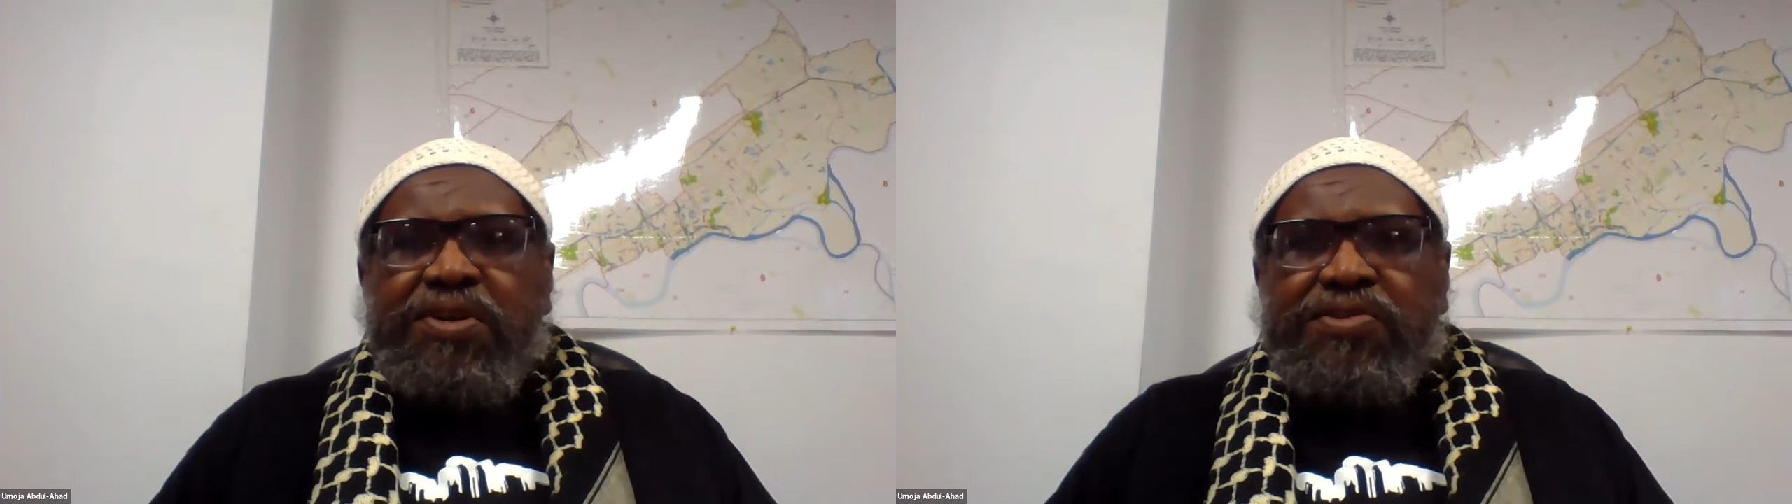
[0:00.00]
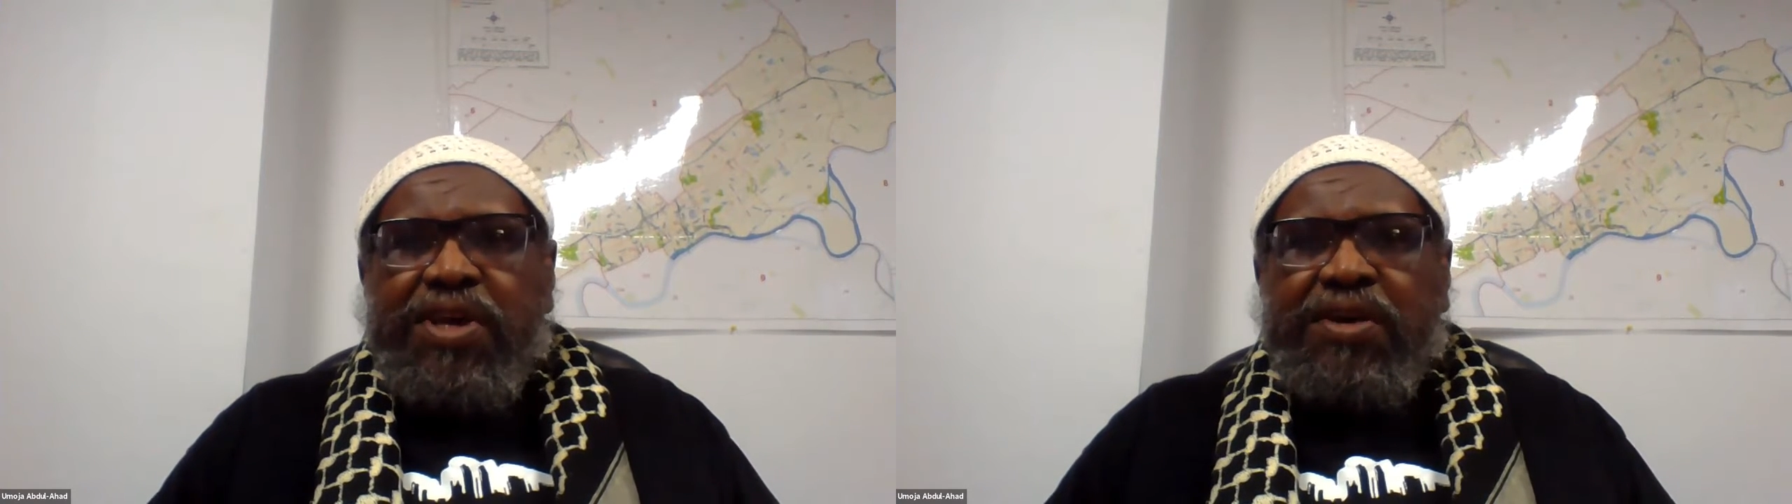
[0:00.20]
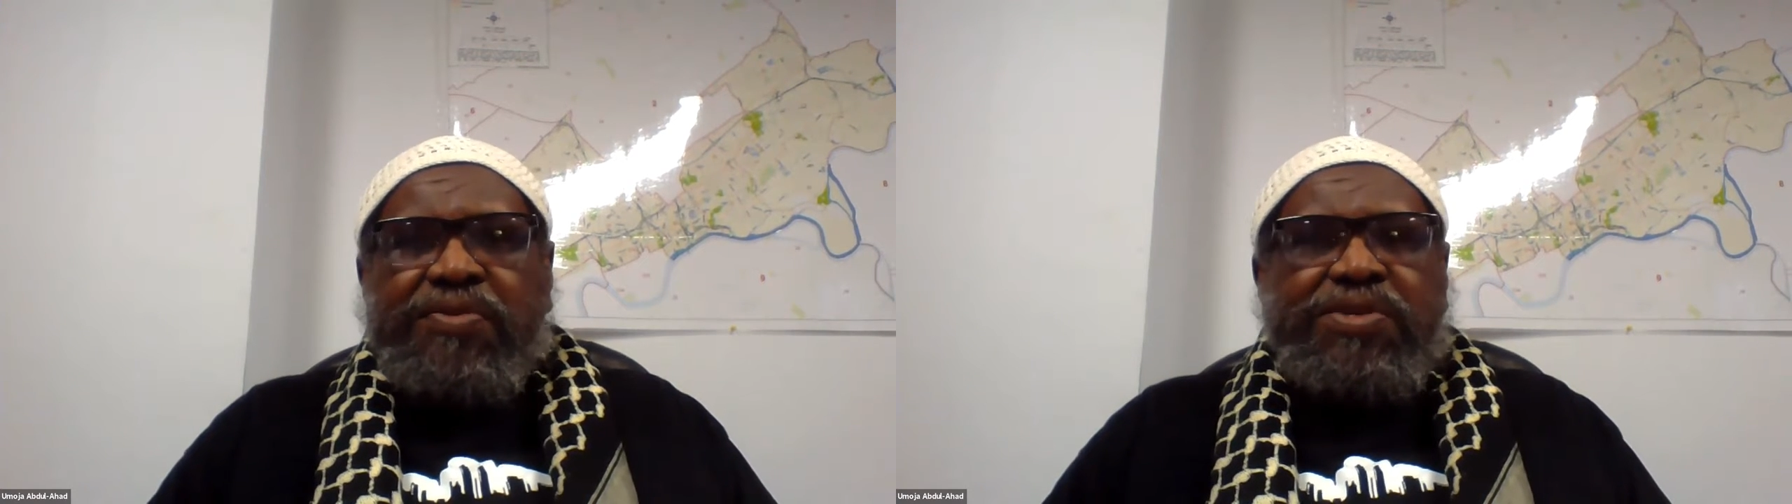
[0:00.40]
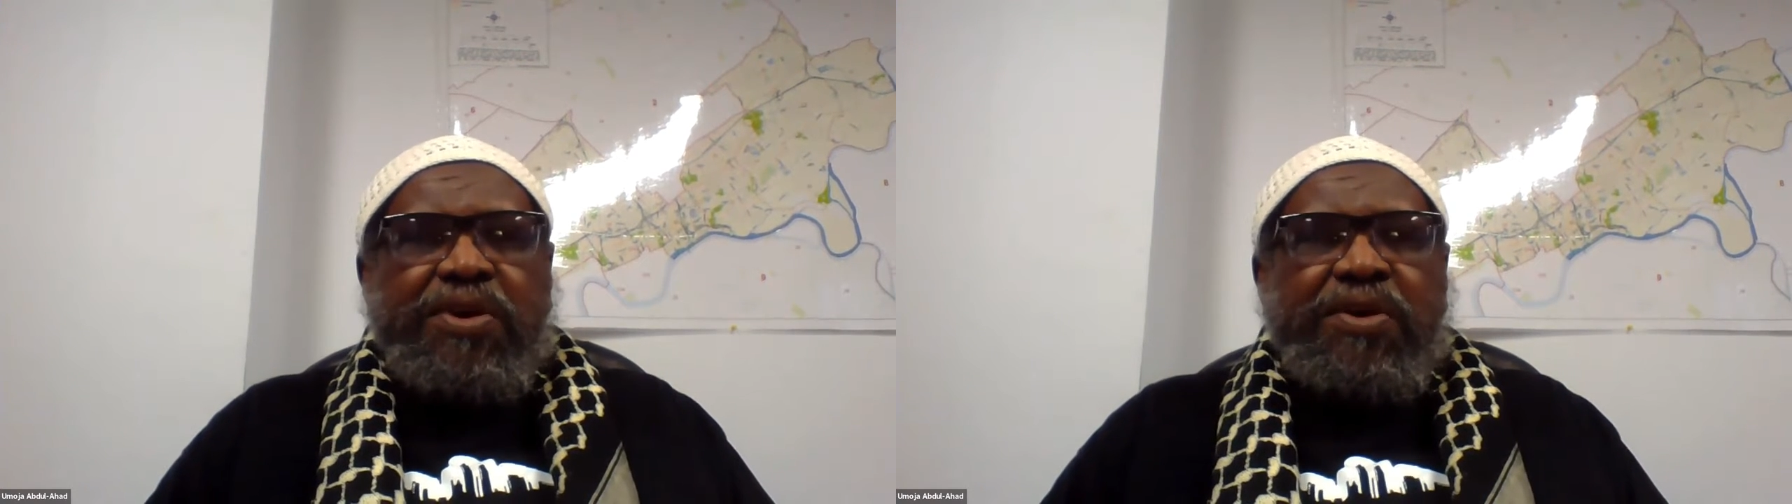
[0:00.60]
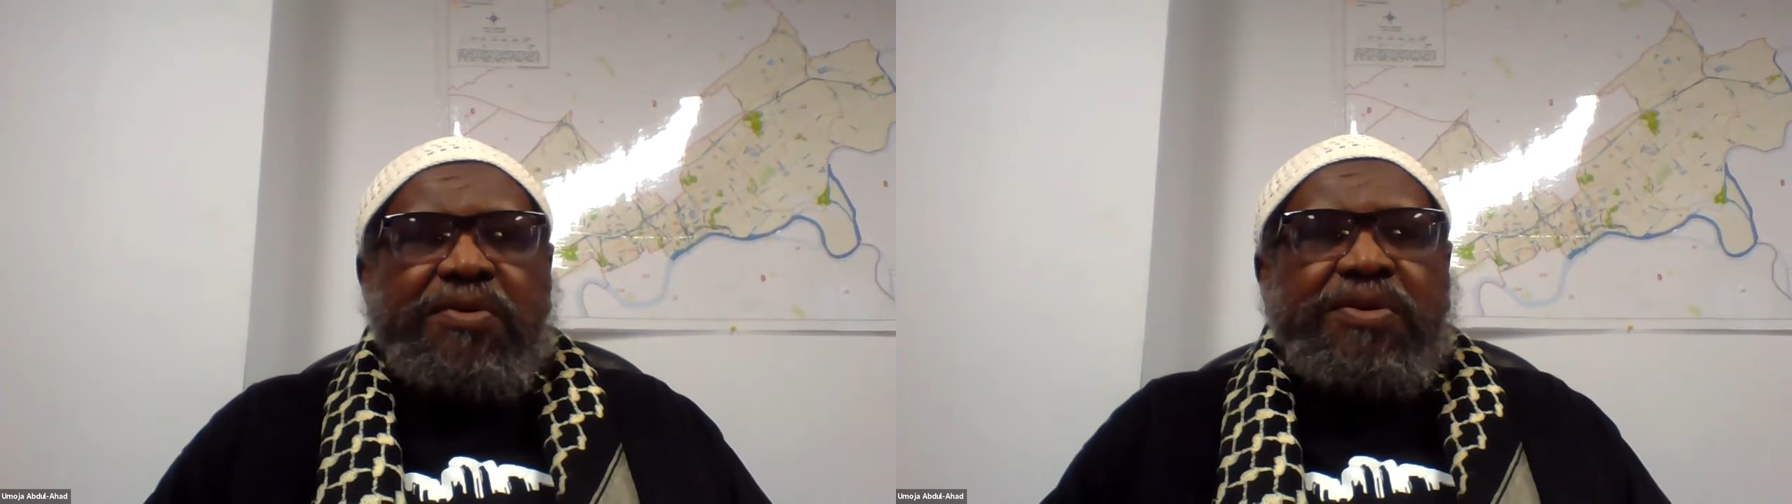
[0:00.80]
a
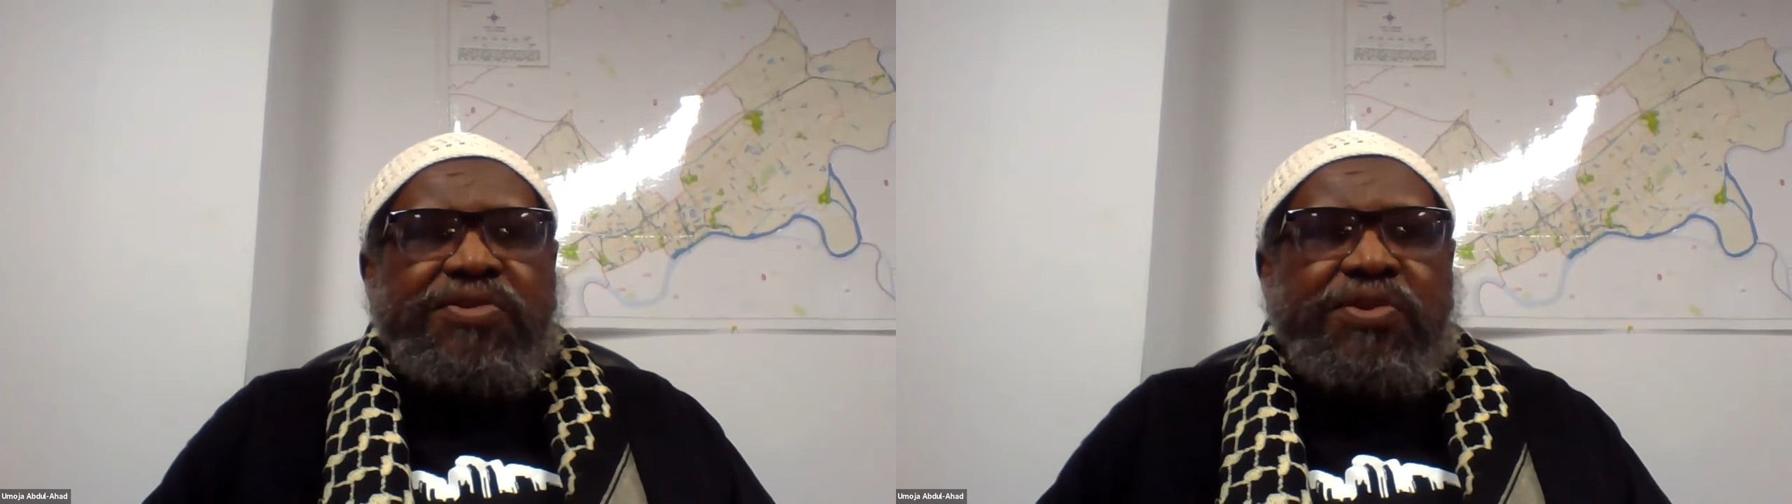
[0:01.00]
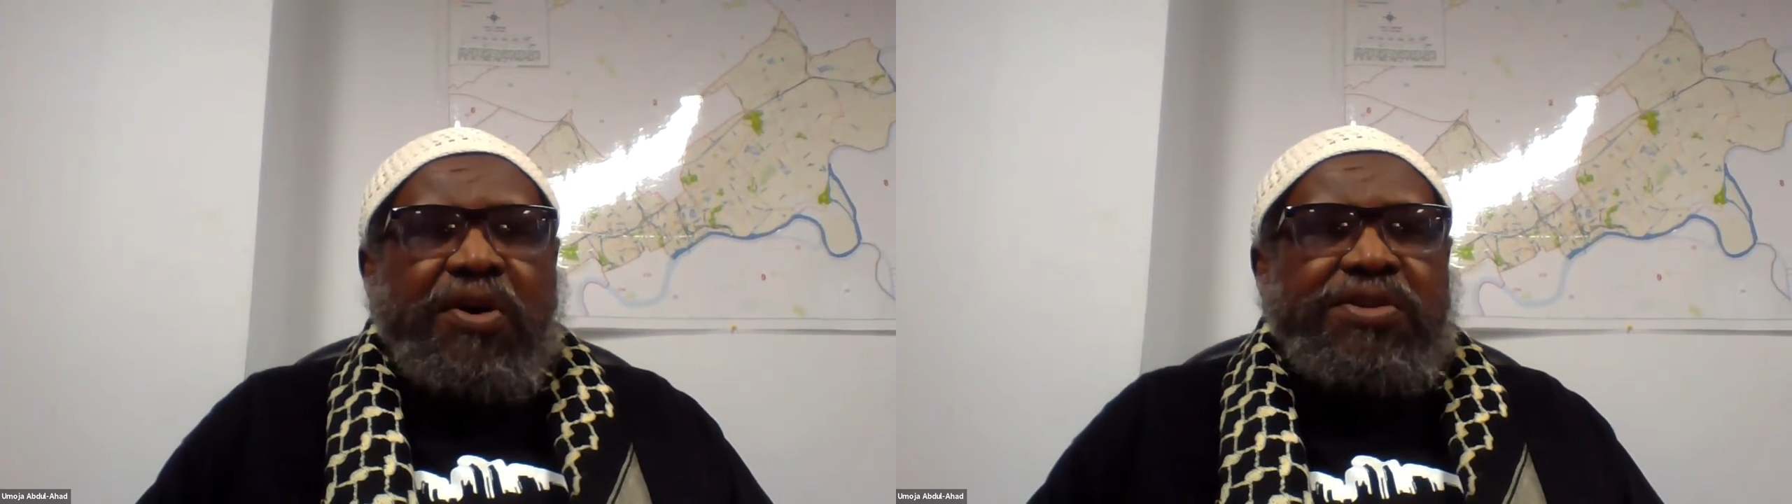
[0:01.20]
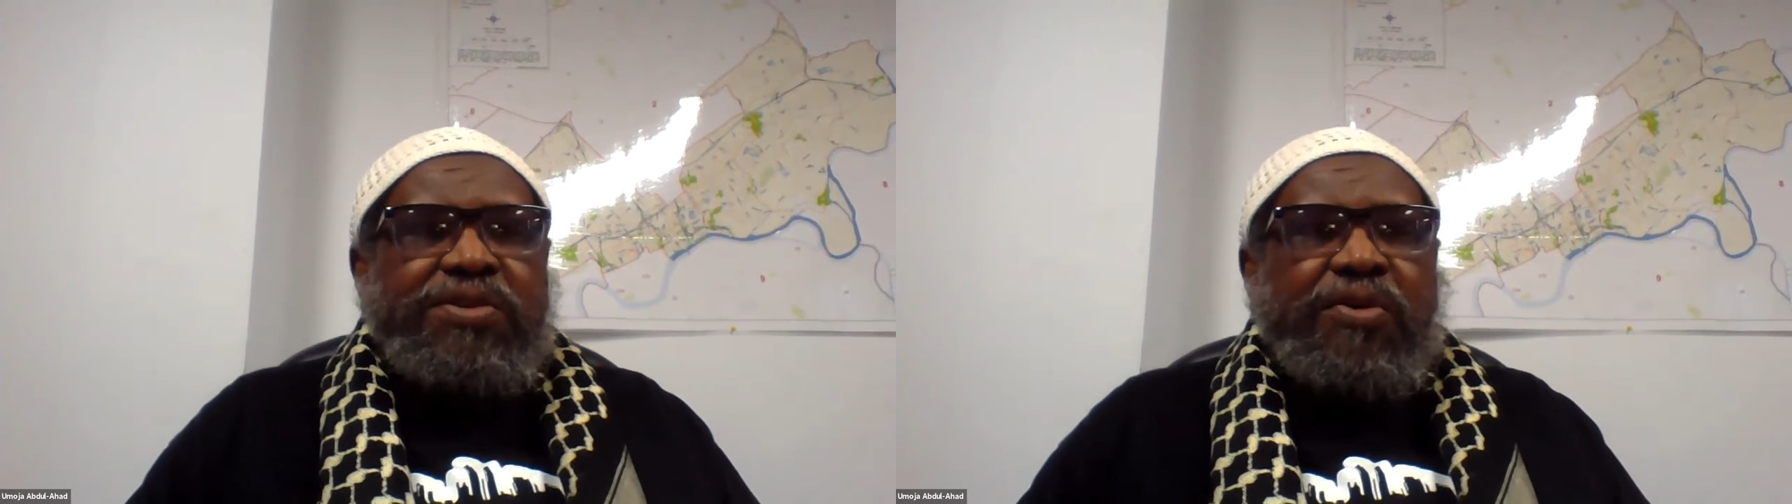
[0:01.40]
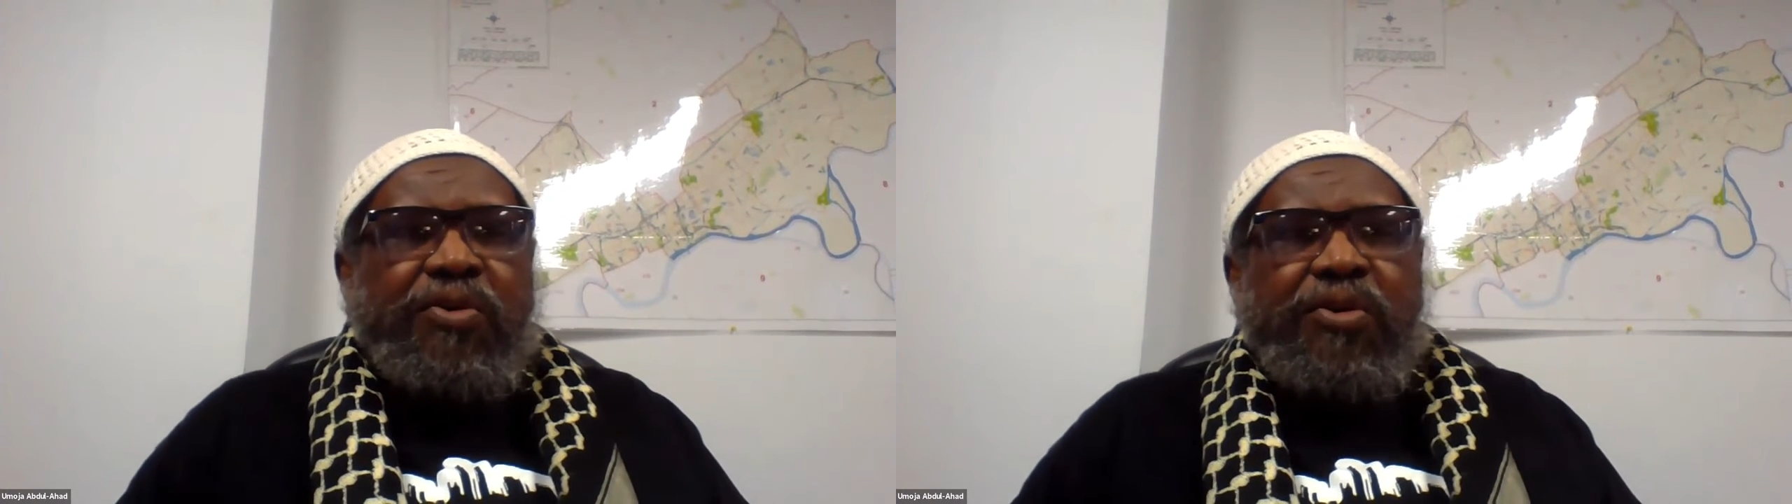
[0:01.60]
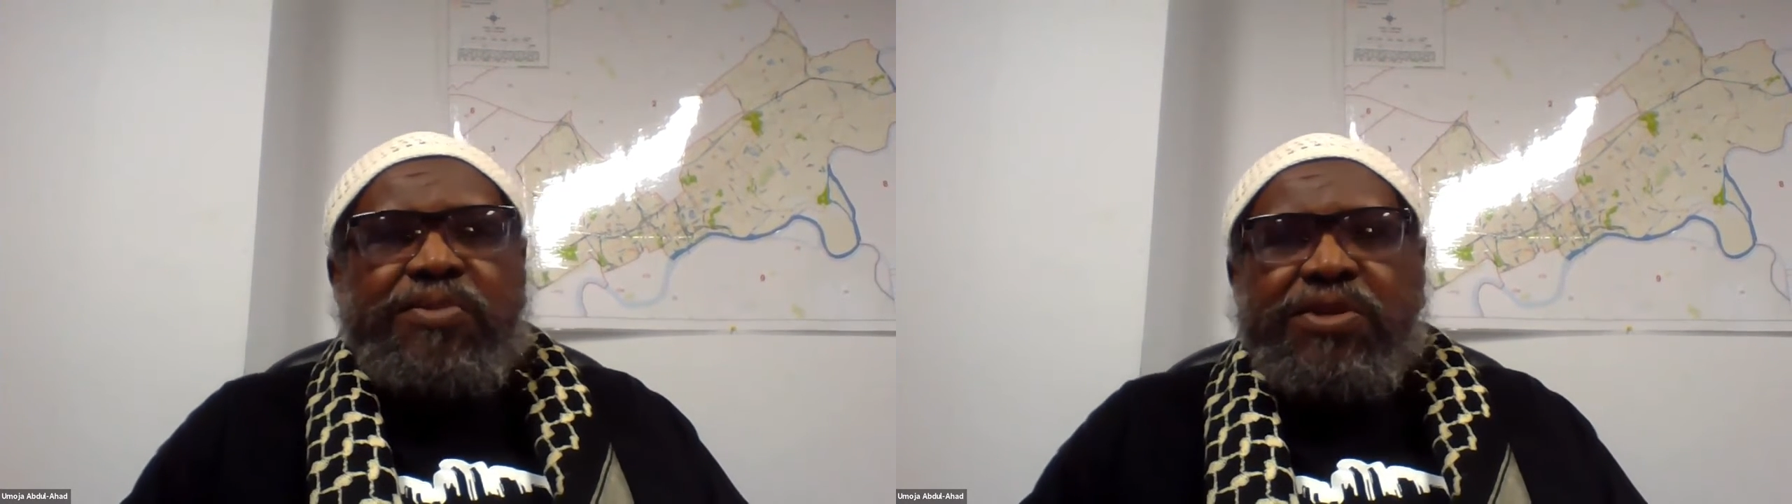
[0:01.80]
secretary, a sergeant at
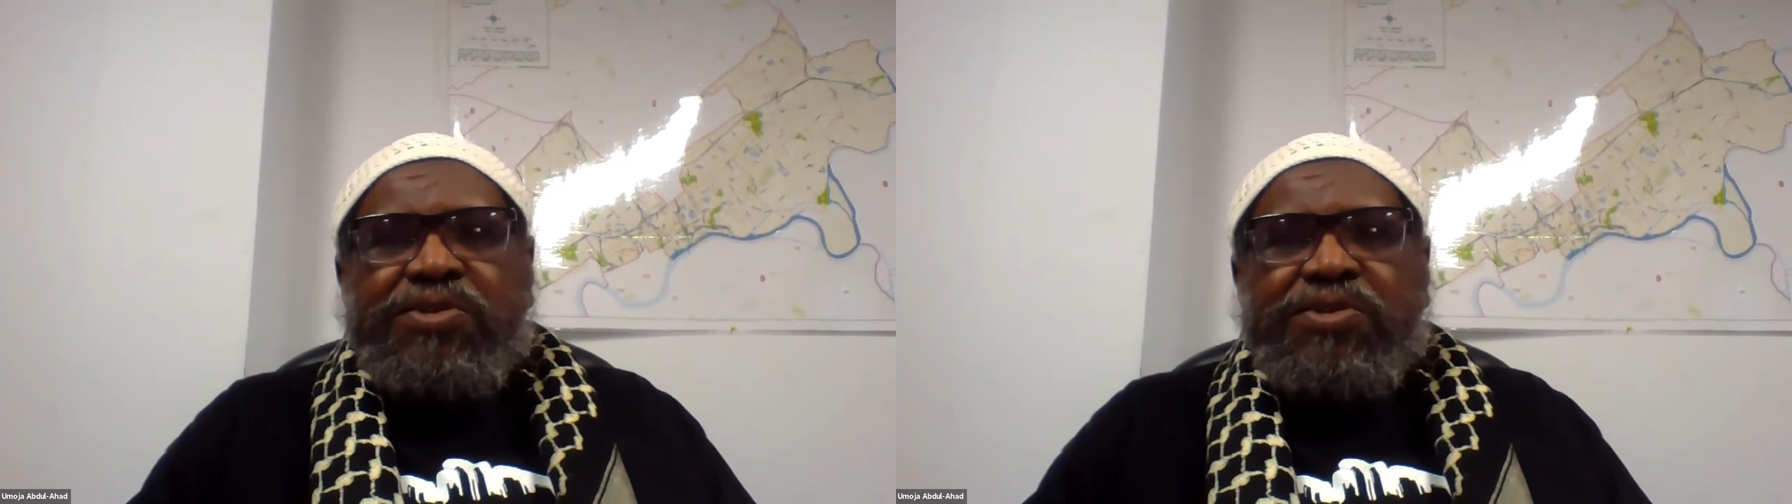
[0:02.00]
arms,